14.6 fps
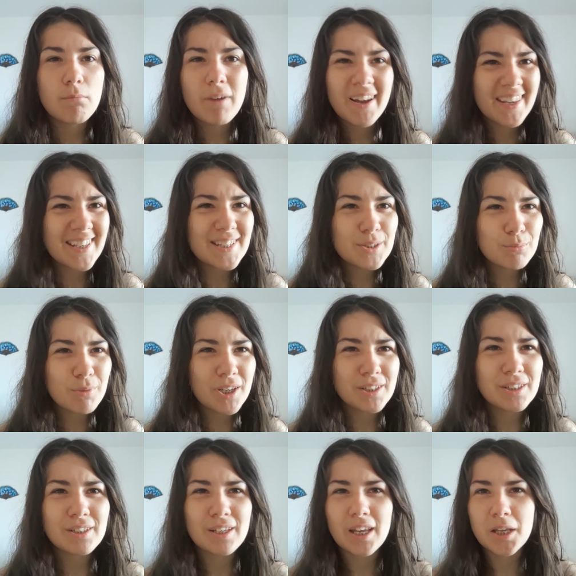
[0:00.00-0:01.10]
by his many
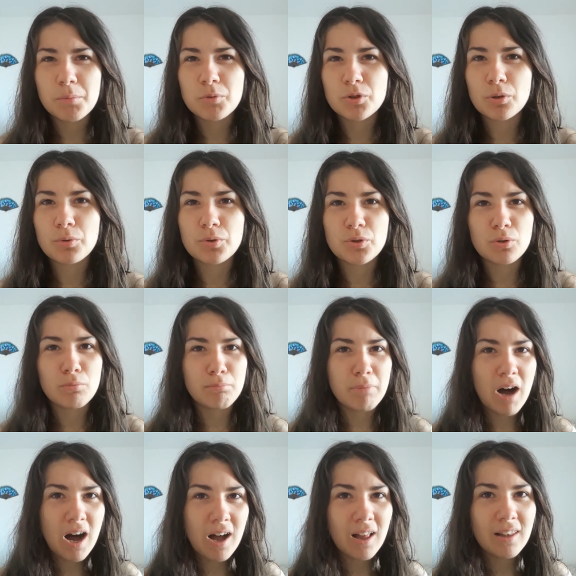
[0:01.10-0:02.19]
names, also
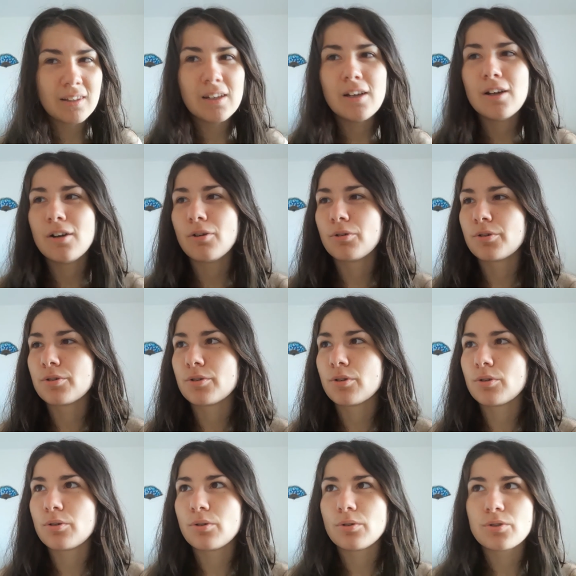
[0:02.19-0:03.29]
Baal, or,
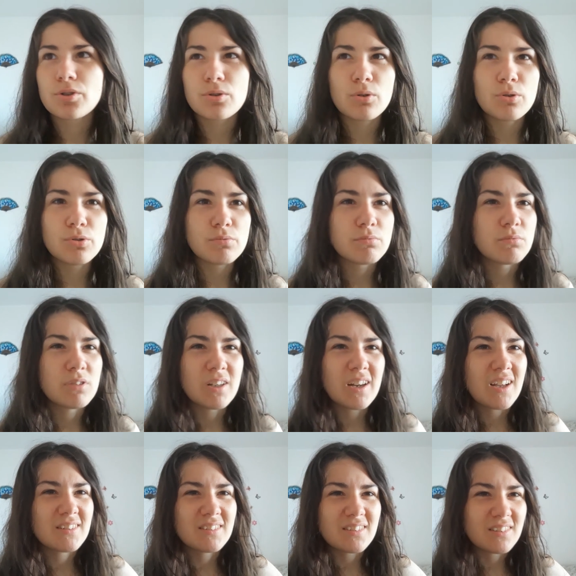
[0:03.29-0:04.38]
or also
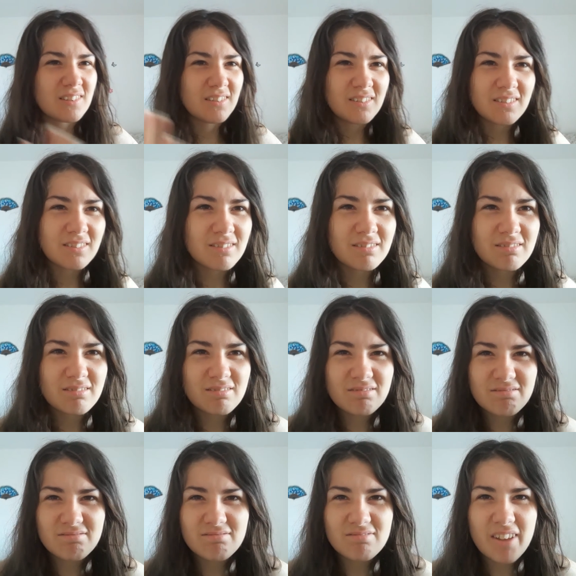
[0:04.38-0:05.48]
another
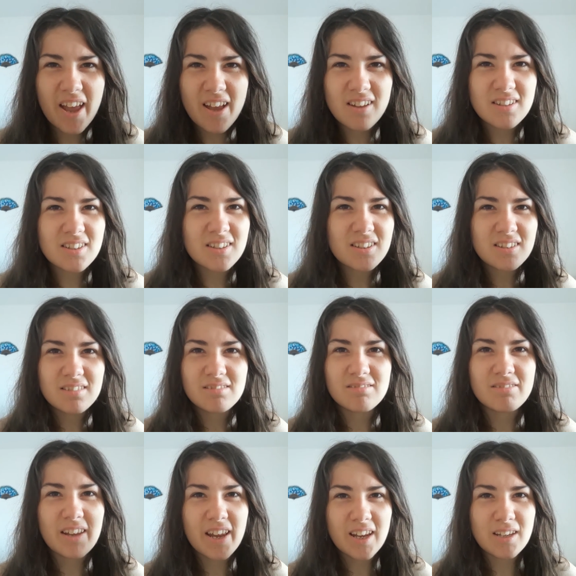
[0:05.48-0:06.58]
S
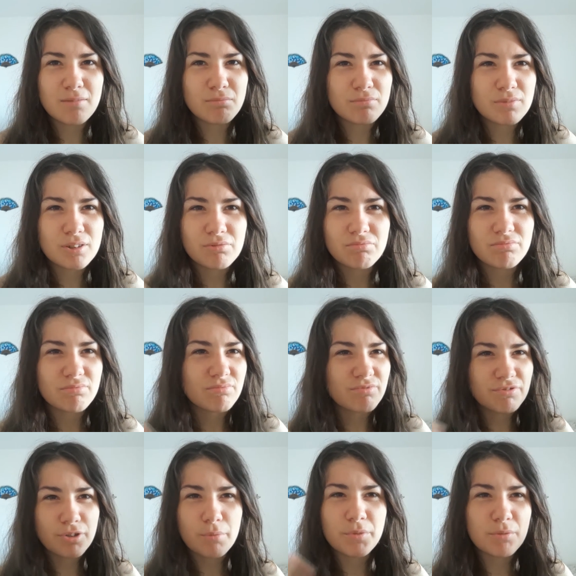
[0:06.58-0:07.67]
name
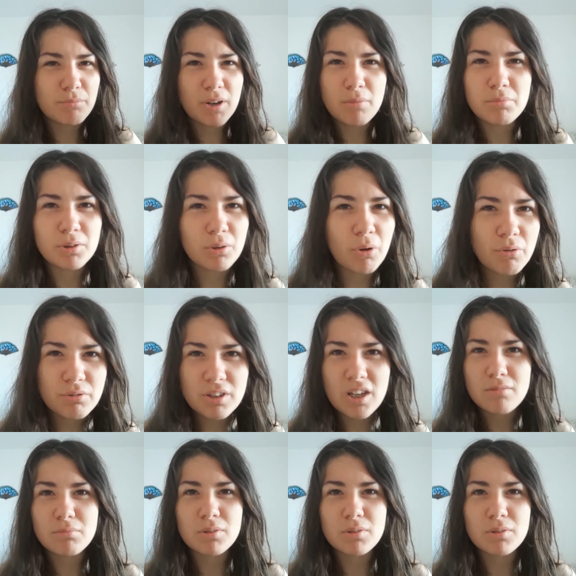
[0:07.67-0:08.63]
from the Babylonian